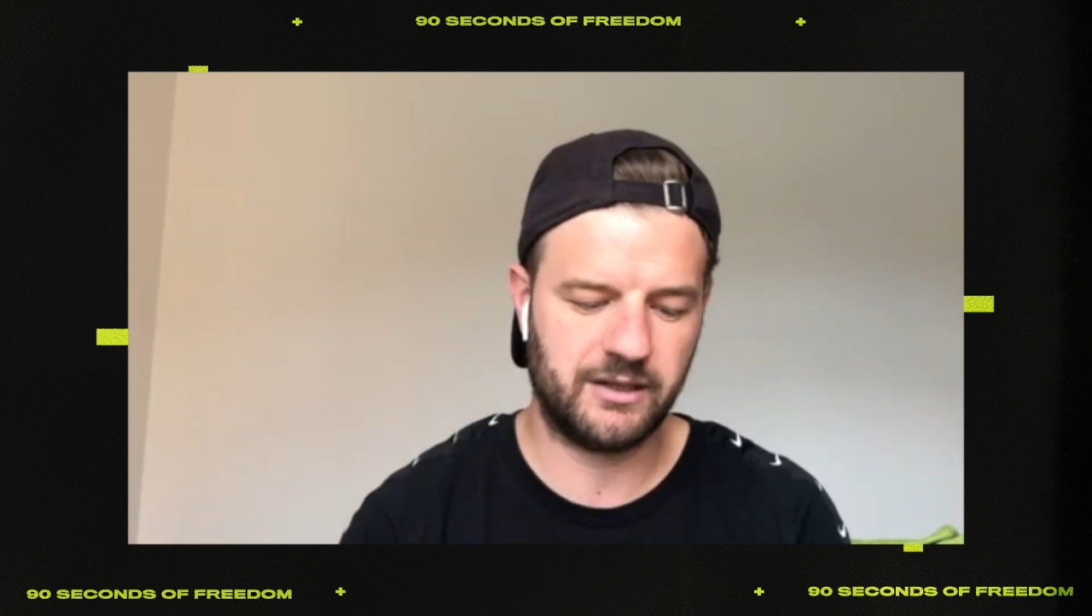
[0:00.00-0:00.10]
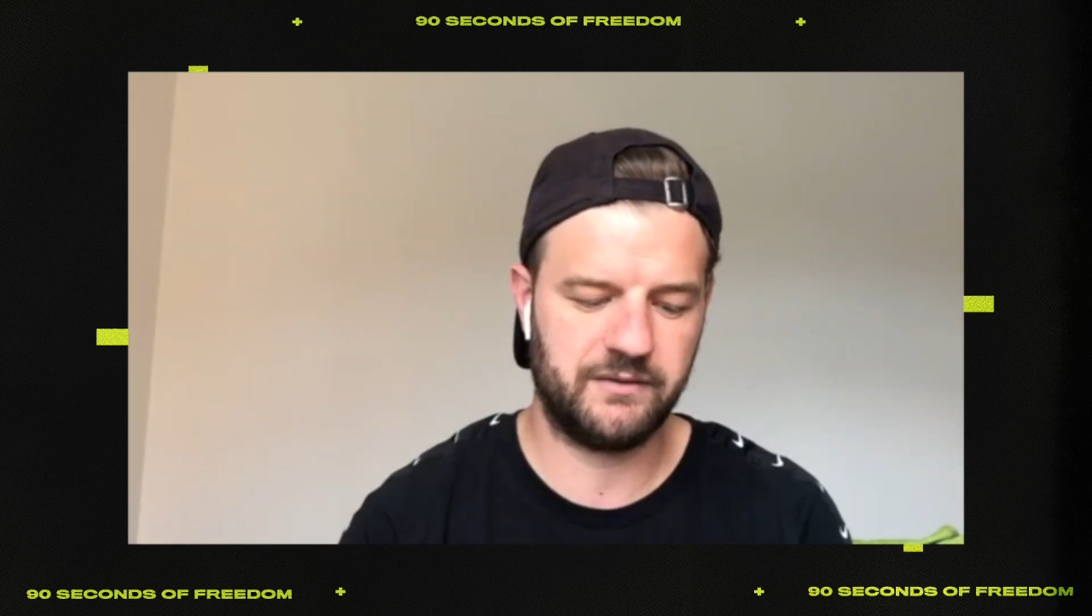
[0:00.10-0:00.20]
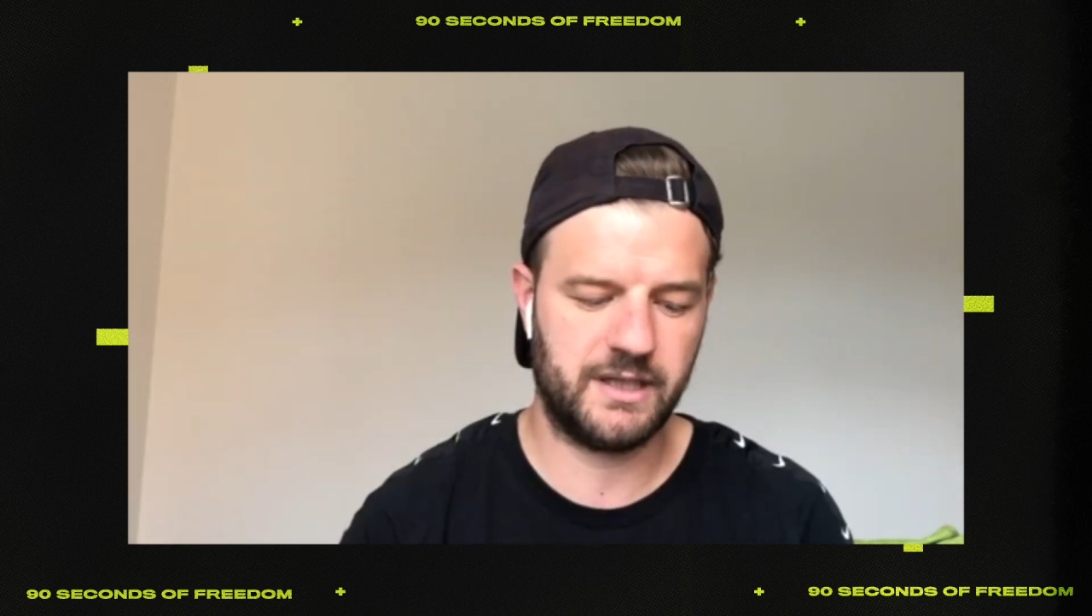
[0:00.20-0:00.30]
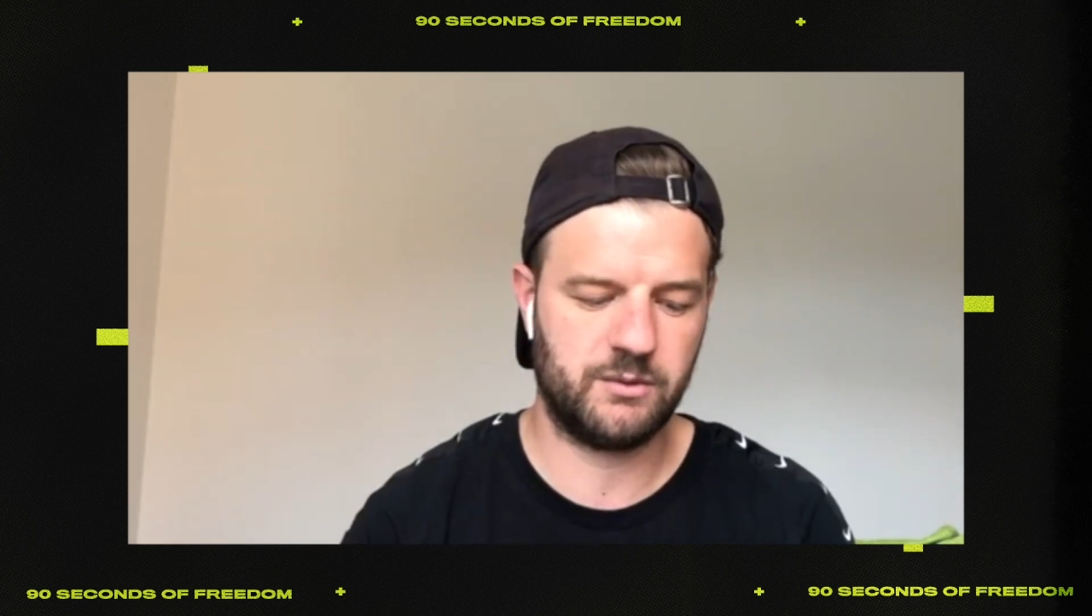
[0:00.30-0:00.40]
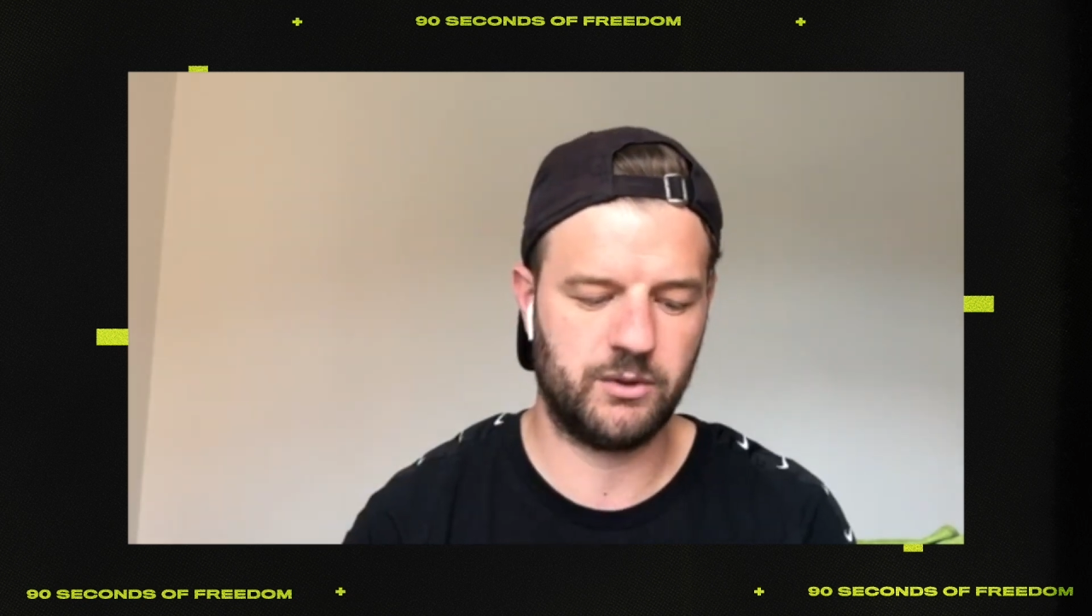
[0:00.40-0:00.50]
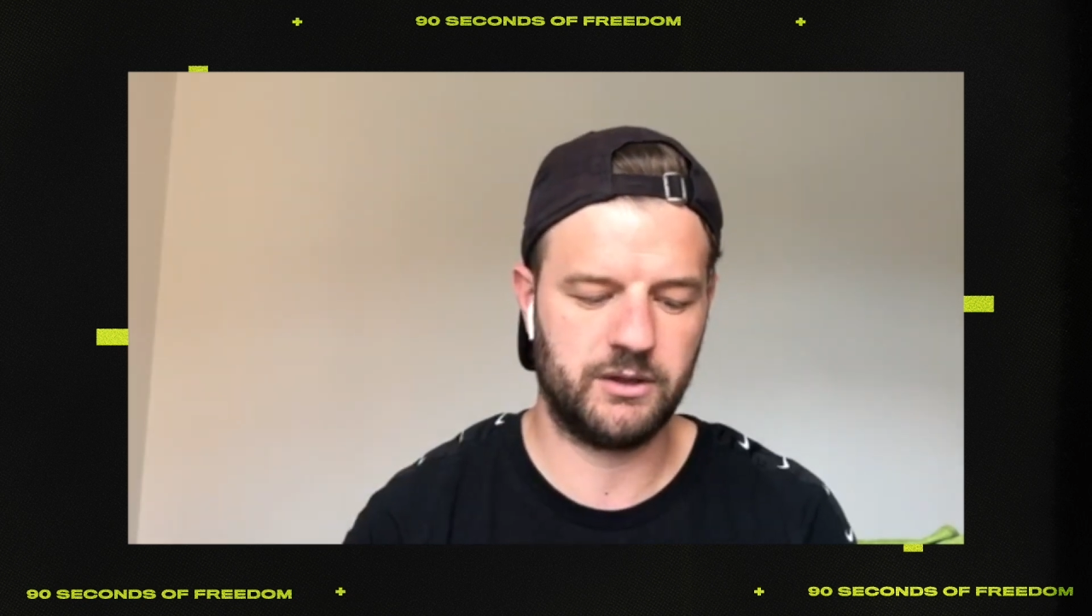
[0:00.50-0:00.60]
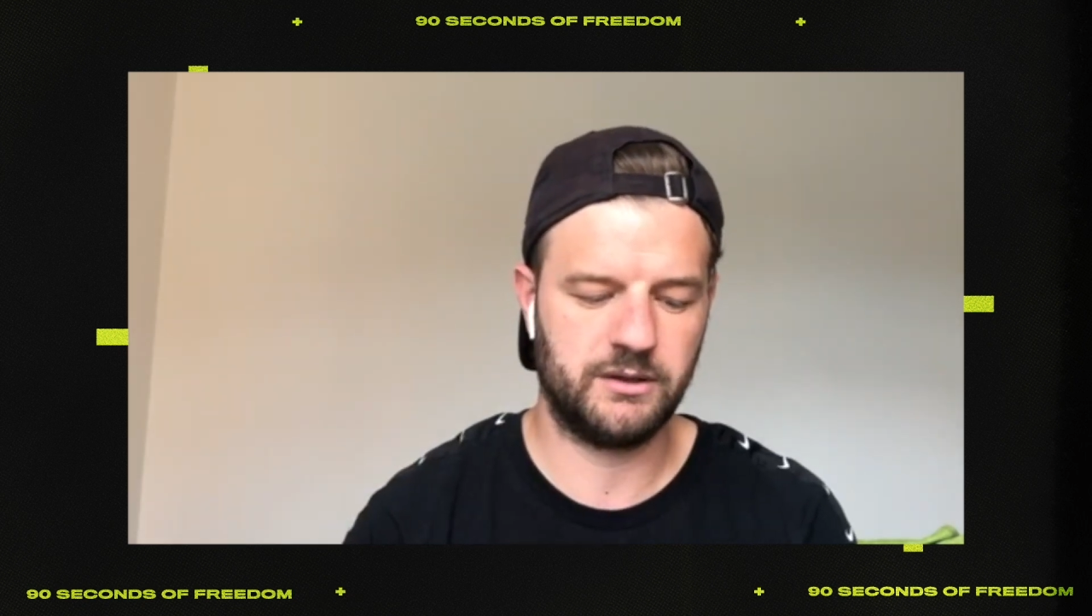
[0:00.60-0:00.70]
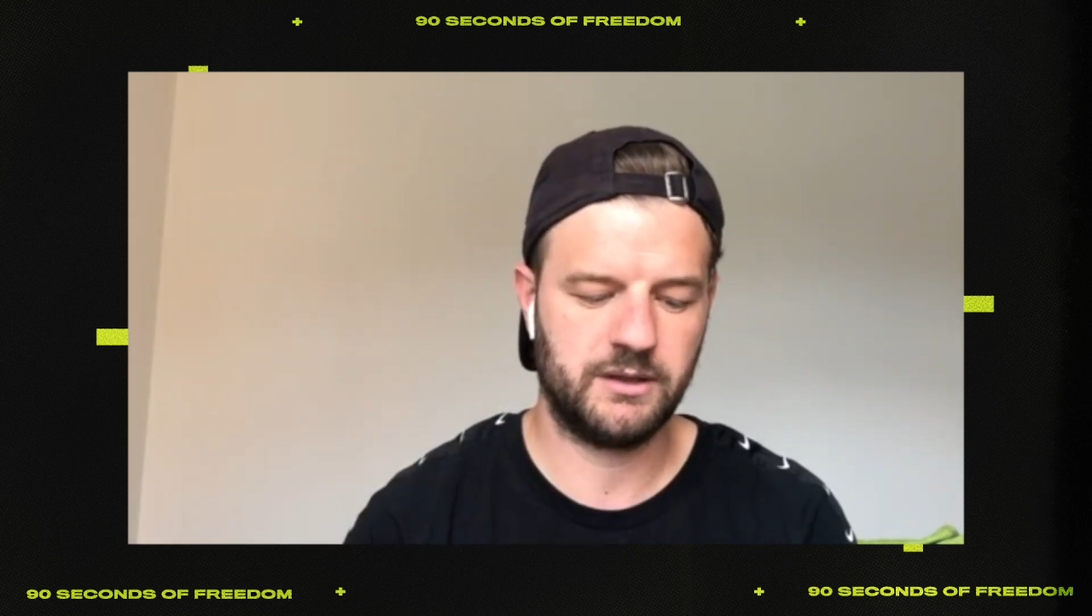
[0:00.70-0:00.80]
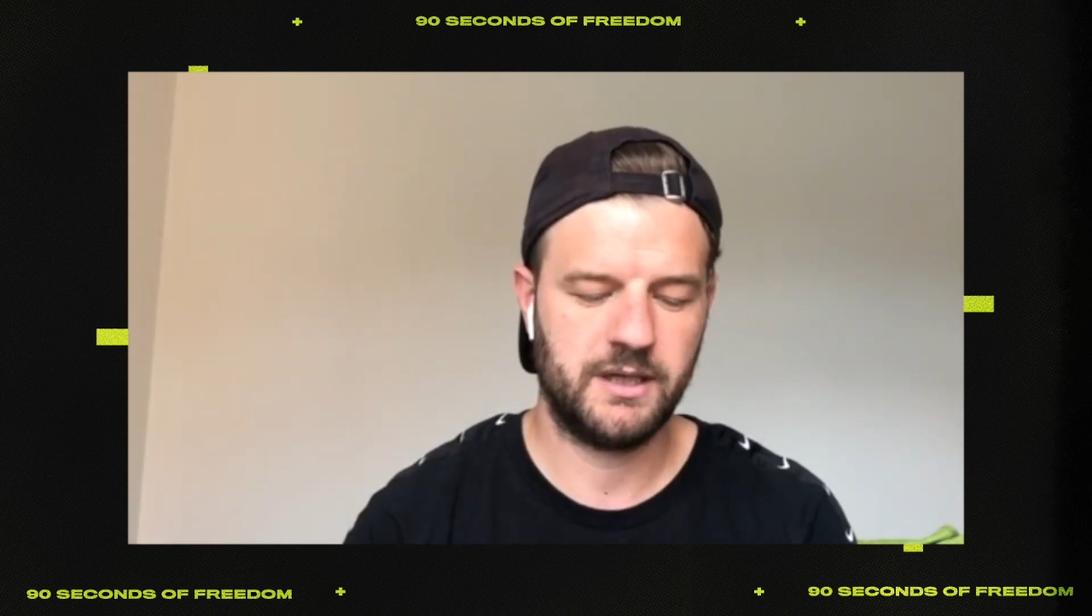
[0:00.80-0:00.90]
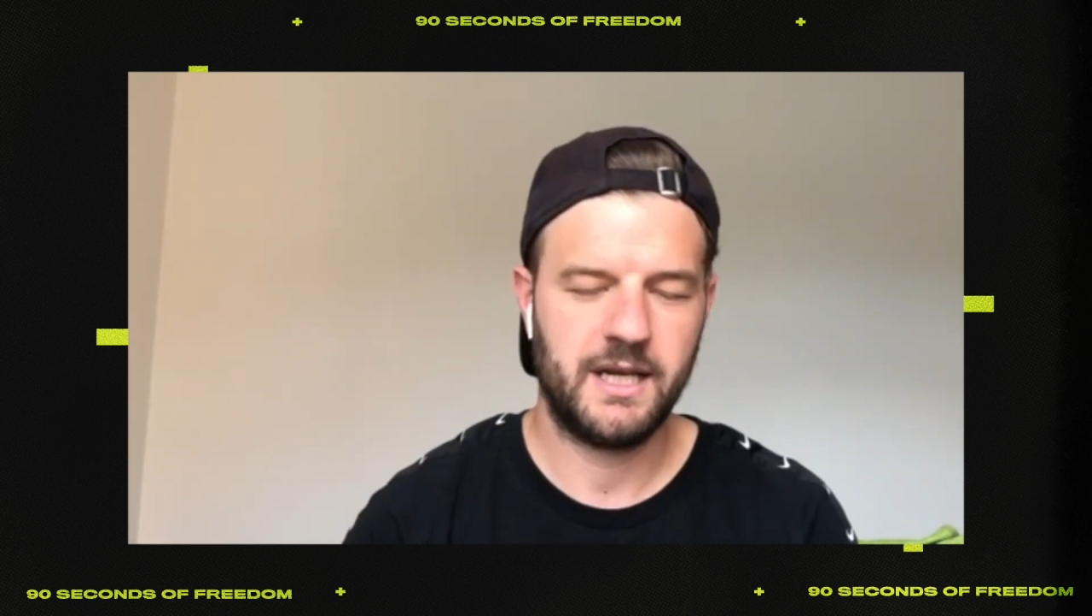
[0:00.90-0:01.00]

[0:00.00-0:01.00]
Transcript: of this world,